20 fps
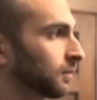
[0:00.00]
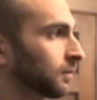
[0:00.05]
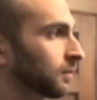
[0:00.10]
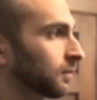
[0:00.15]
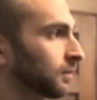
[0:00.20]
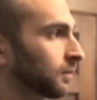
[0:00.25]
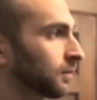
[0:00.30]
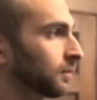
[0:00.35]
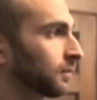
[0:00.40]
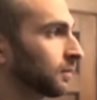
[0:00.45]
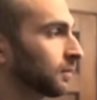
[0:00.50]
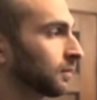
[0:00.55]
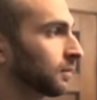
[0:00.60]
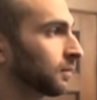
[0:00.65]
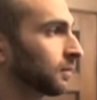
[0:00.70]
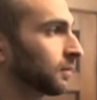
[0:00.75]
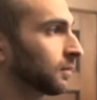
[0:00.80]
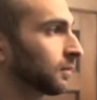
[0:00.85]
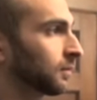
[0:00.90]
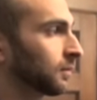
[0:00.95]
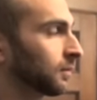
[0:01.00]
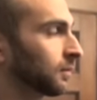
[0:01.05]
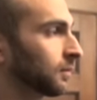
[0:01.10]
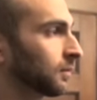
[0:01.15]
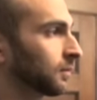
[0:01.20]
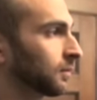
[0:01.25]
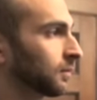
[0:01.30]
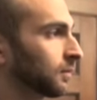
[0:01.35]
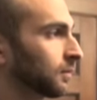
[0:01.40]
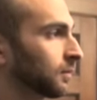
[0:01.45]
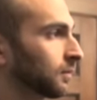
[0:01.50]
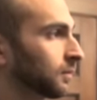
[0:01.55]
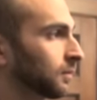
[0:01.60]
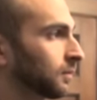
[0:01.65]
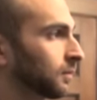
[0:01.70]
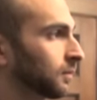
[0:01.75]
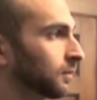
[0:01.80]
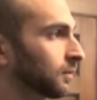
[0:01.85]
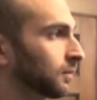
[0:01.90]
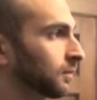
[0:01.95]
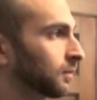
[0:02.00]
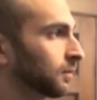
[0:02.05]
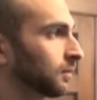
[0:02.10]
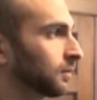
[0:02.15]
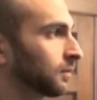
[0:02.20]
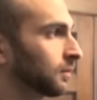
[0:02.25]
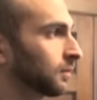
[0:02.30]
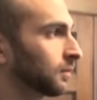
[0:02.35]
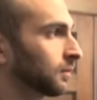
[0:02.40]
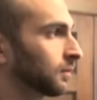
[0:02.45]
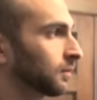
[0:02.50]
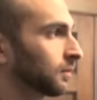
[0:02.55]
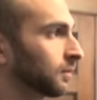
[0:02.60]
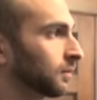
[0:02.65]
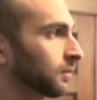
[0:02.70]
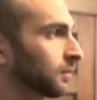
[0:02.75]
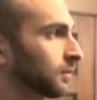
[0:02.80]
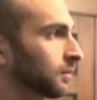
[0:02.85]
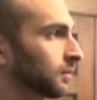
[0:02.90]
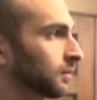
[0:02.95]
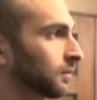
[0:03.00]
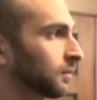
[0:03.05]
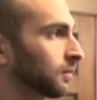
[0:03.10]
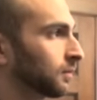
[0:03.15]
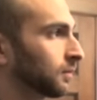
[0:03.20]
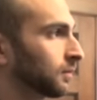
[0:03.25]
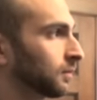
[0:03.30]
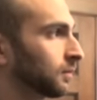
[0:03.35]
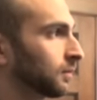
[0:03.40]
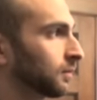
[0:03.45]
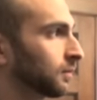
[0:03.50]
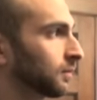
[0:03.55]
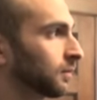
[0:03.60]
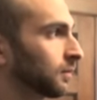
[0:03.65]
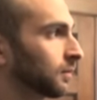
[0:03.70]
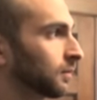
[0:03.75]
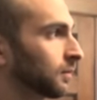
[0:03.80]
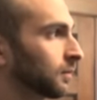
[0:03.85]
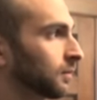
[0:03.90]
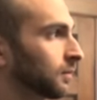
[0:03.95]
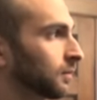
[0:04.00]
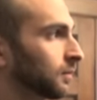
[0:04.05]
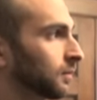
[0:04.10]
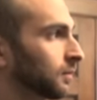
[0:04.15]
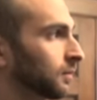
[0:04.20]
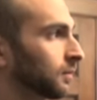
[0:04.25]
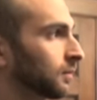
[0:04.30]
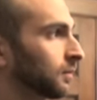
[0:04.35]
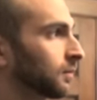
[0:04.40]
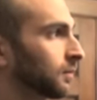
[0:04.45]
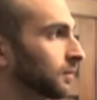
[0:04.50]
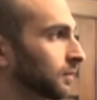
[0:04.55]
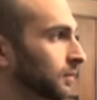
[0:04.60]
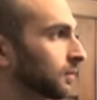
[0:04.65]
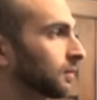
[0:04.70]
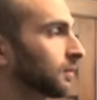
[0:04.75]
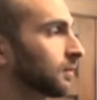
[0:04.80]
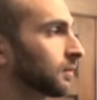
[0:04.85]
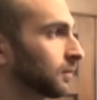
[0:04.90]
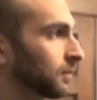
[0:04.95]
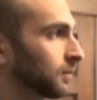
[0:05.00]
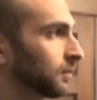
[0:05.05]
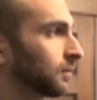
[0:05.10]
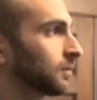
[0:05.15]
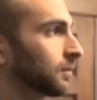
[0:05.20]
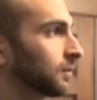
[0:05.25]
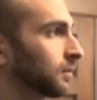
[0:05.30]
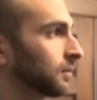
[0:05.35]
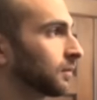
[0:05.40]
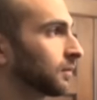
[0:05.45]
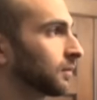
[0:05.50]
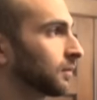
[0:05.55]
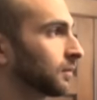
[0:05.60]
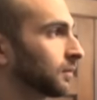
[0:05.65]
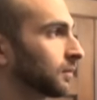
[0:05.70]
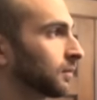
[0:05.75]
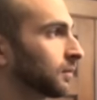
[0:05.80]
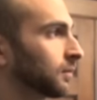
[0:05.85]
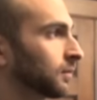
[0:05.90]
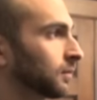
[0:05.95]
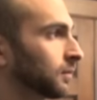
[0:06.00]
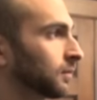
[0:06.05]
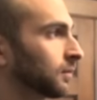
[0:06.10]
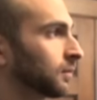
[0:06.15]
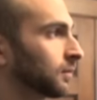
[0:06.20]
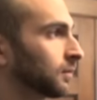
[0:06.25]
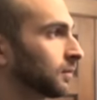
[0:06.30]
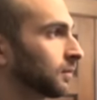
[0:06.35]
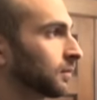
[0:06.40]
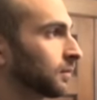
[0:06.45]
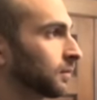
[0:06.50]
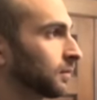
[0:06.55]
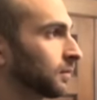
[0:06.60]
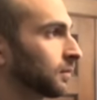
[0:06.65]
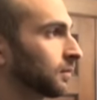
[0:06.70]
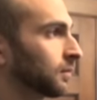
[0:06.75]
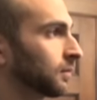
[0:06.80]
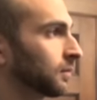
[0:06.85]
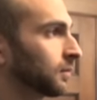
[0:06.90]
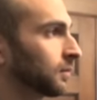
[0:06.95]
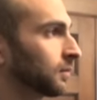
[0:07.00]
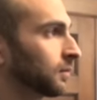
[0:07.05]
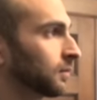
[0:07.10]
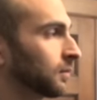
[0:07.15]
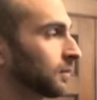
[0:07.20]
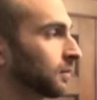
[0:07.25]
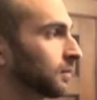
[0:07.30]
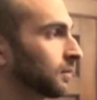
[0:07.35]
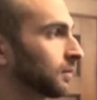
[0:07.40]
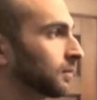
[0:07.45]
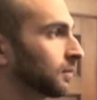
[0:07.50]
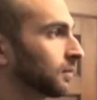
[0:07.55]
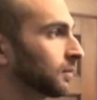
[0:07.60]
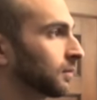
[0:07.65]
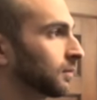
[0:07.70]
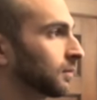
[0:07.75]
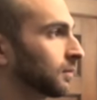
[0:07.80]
The person shown says nothing.